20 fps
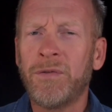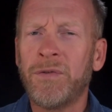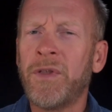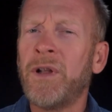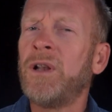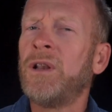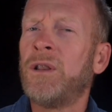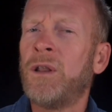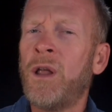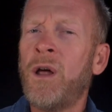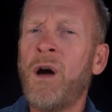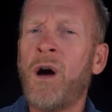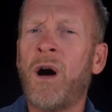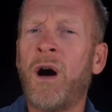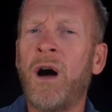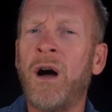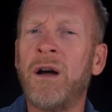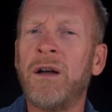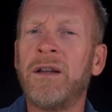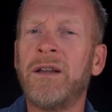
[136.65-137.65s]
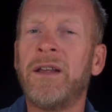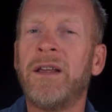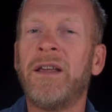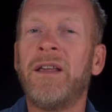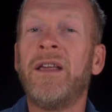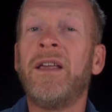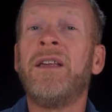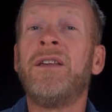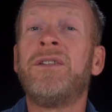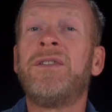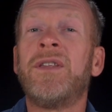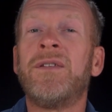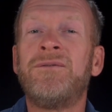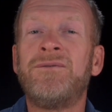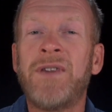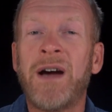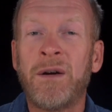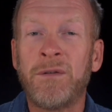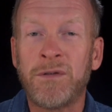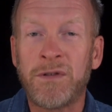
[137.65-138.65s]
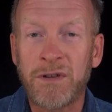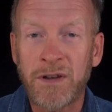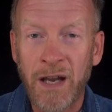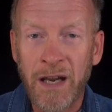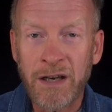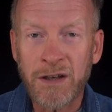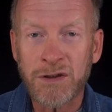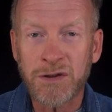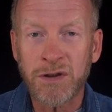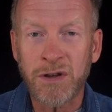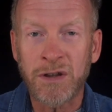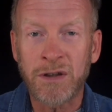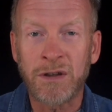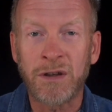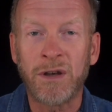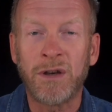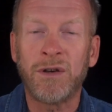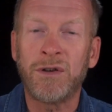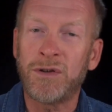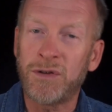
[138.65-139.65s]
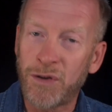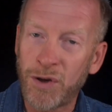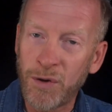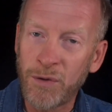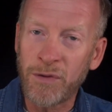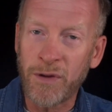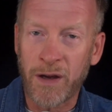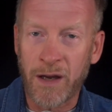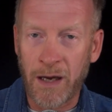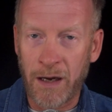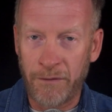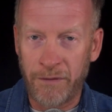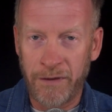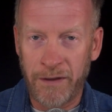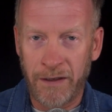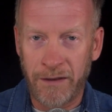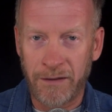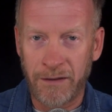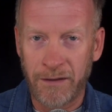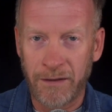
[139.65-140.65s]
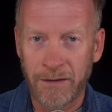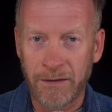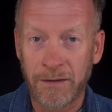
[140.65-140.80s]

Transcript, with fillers: The law is the foundation to the covenant.